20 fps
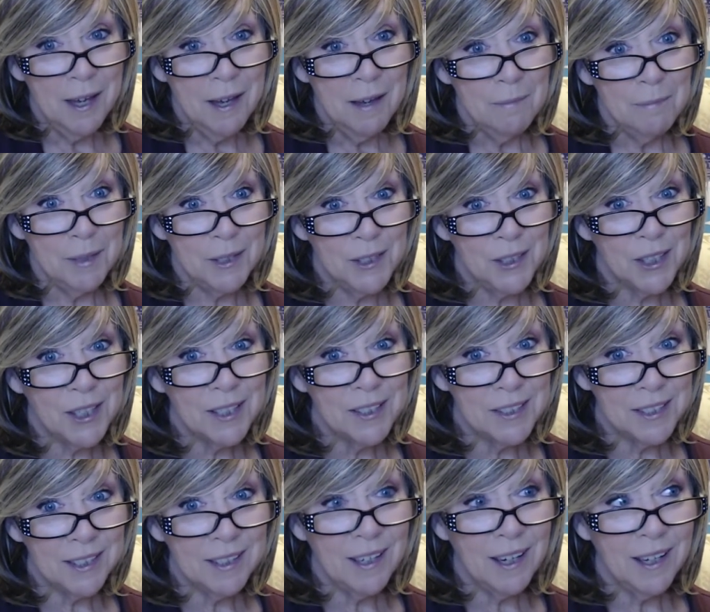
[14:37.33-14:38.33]
But as you can
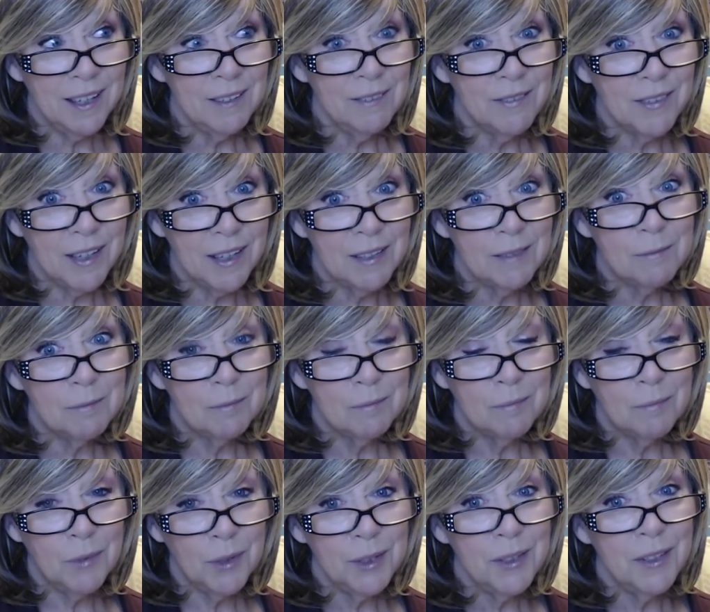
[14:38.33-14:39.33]
see, I've got
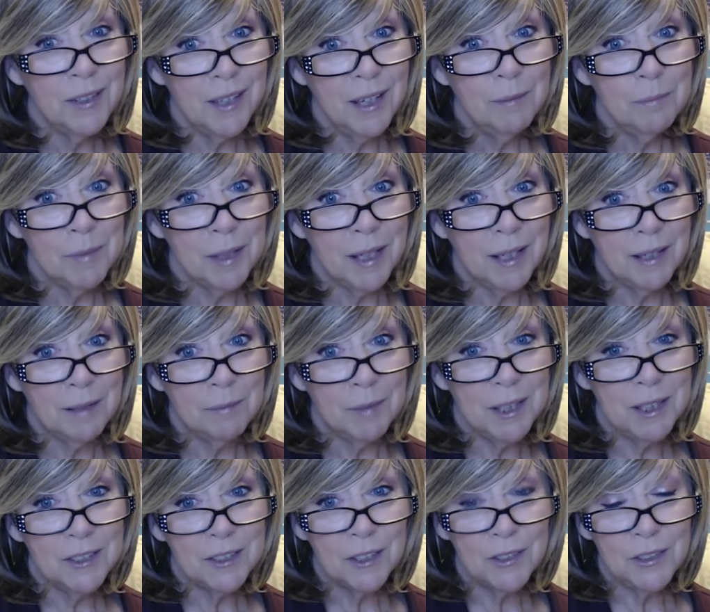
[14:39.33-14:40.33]
more than that behind
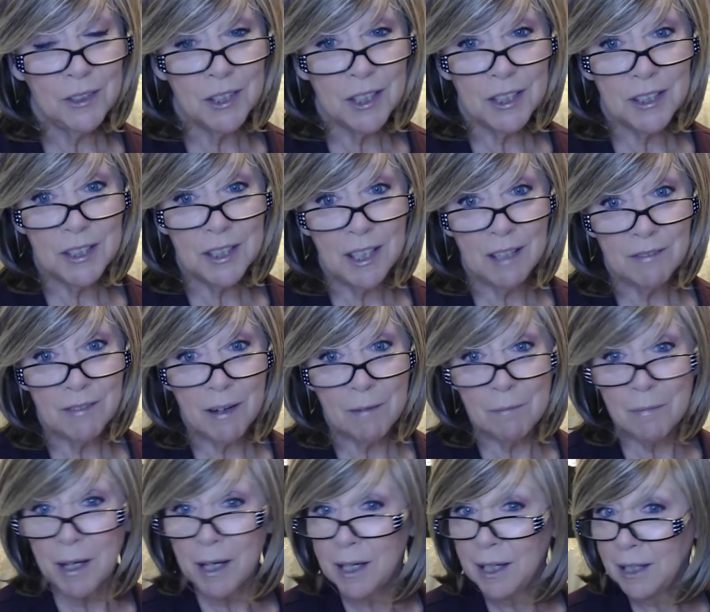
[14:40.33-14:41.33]
me. So as you can see, I've
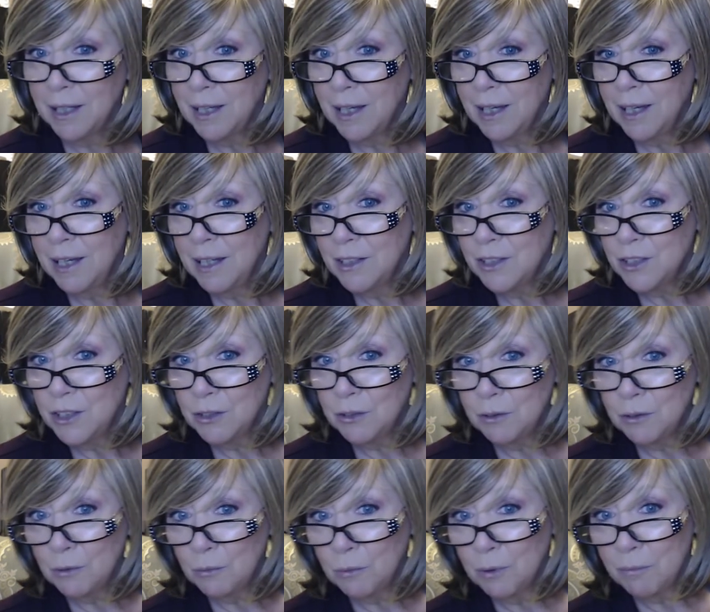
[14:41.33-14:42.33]
got my
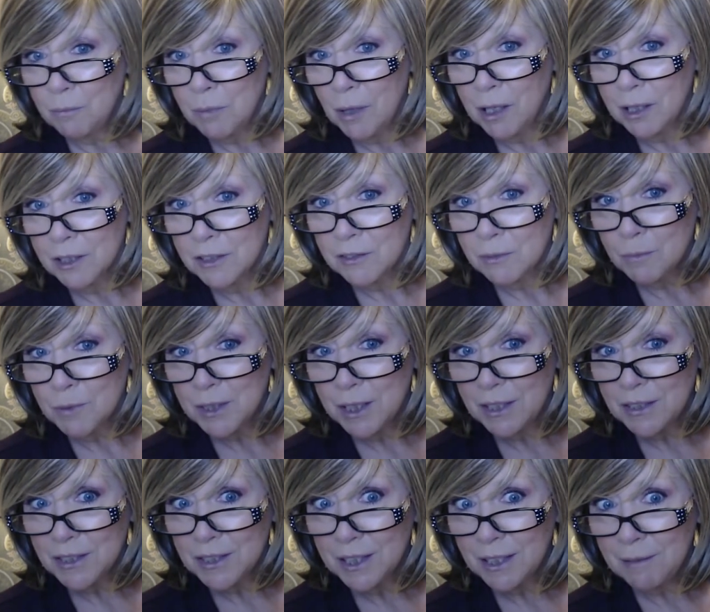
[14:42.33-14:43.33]
June wood box from
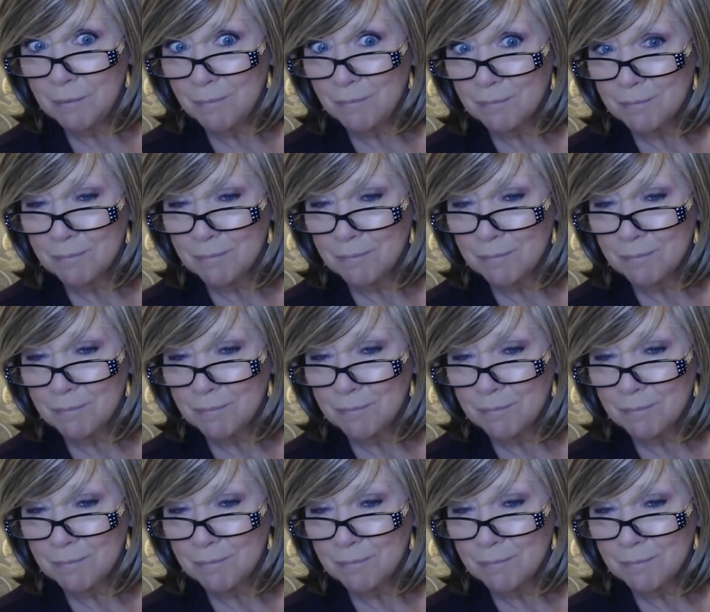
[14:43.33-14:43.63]
Scentsy.